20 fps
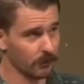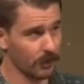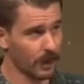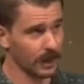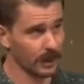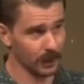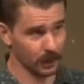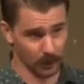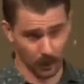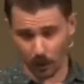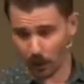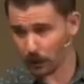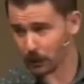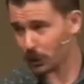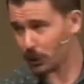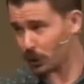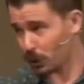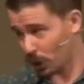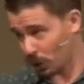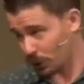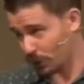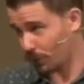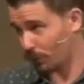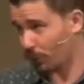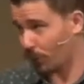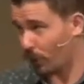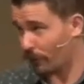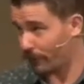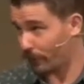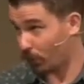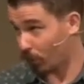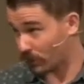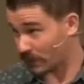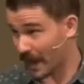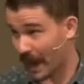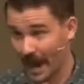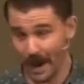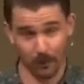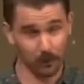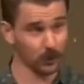right? God's chosen prophet
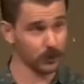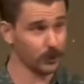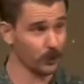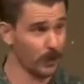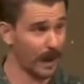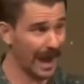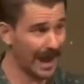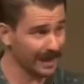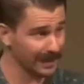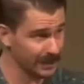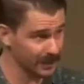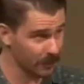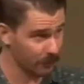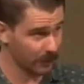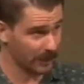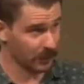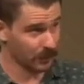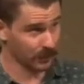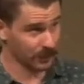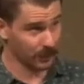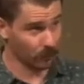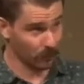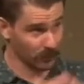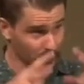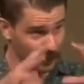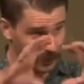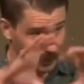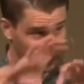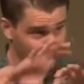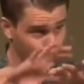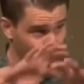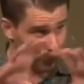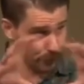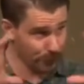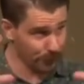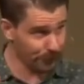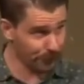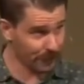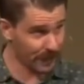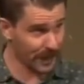was able to enter because it was just
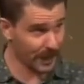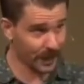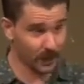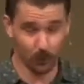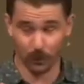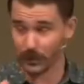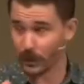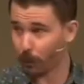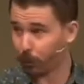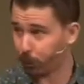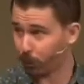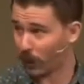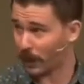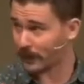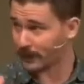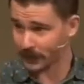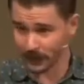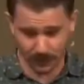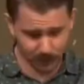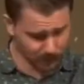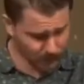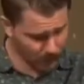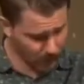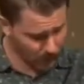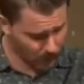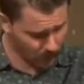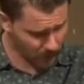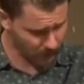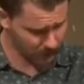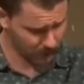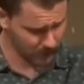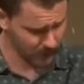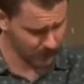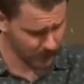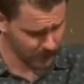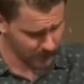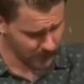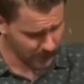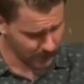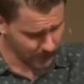so thick with the presence of God.
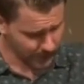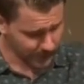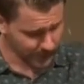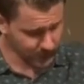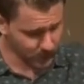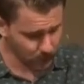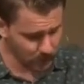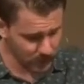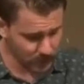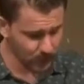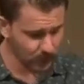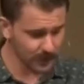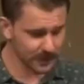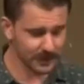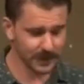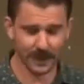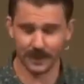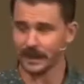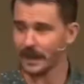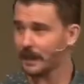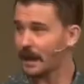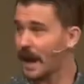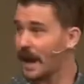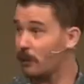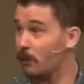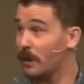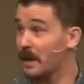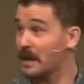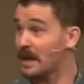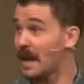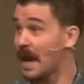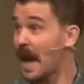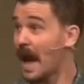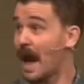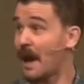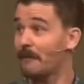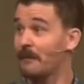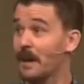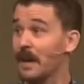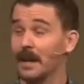And so when John says that, hey, we
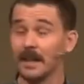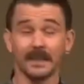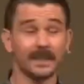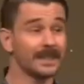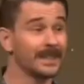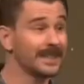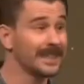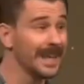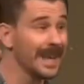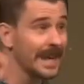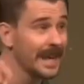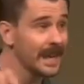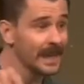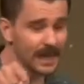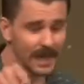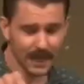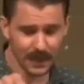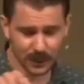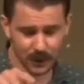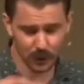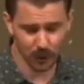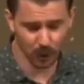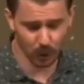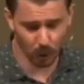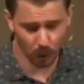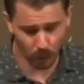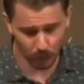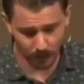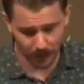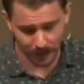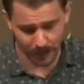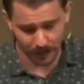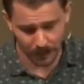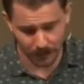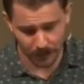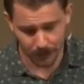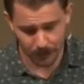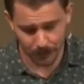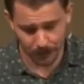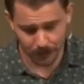have seen his glory,